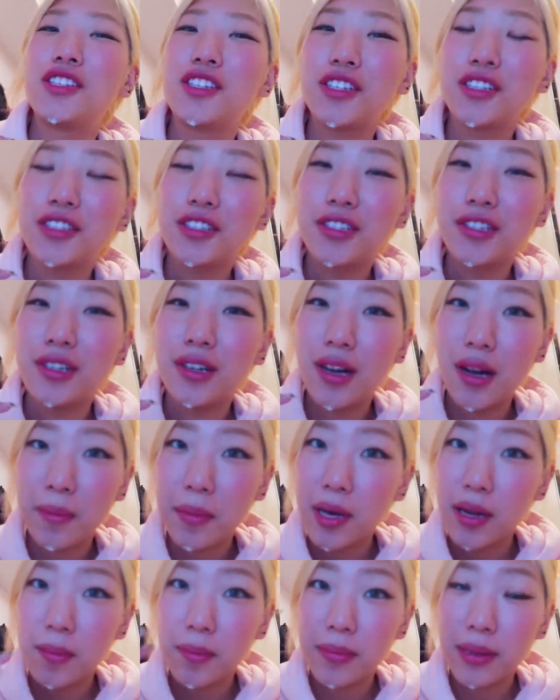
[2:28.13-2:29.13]
to
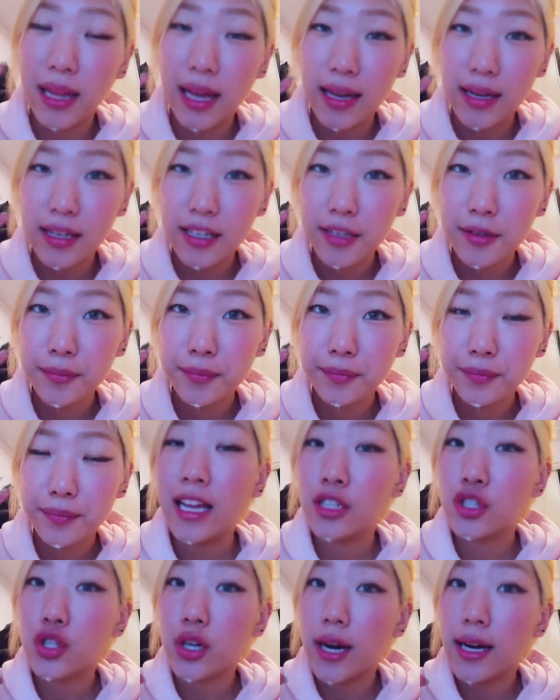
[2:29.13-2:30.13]
about a platinum
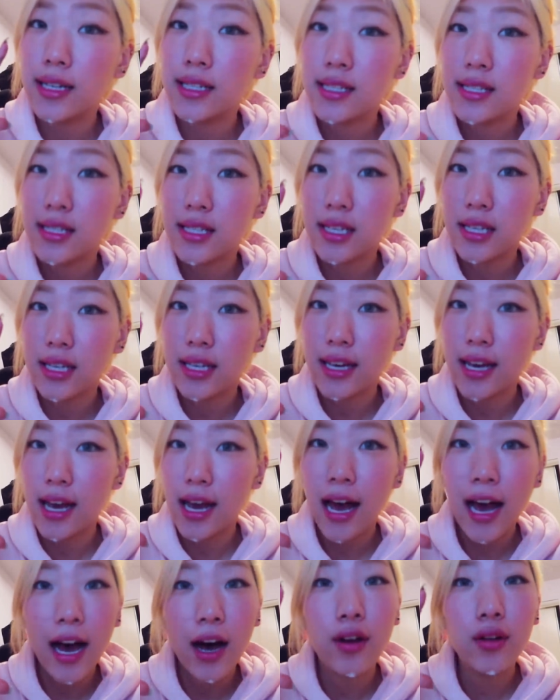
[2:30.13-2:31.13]
and try to see
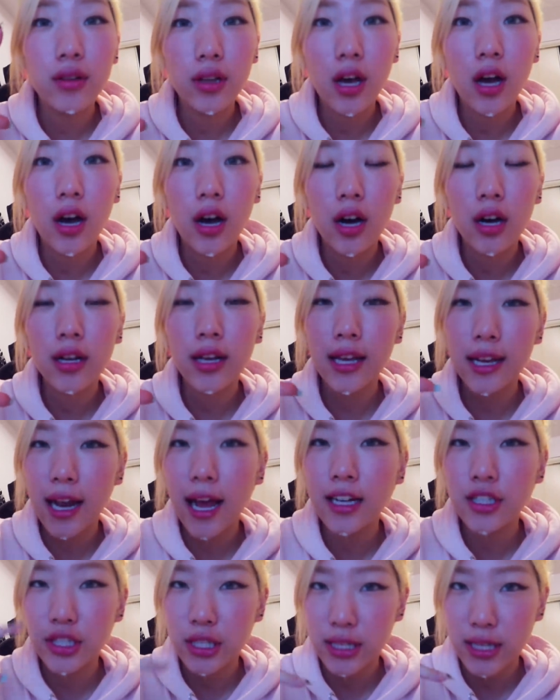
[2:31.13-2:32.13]
how long it
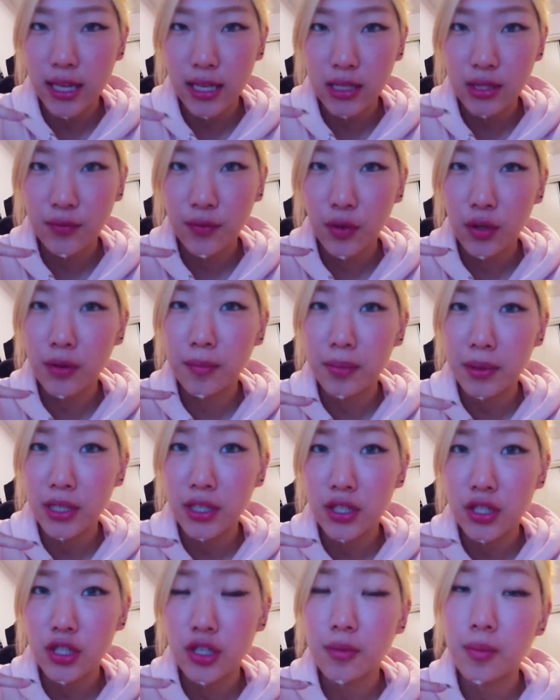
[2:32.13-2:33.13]
actually takes for the
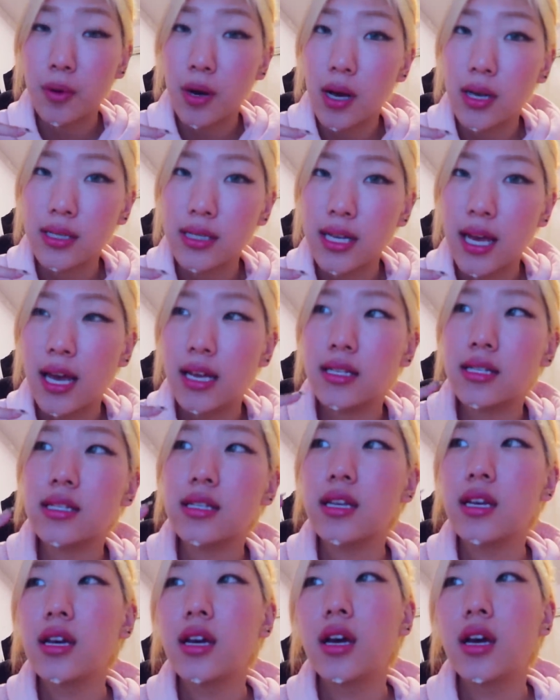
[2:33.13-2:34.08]
bleach to process